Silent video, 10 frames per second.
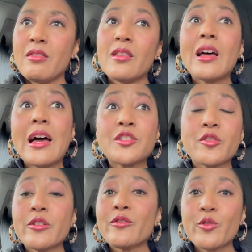the
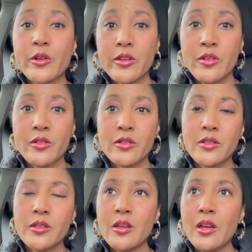last 3 to 4
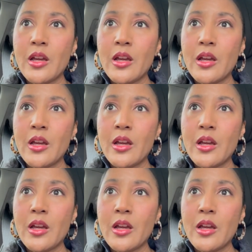years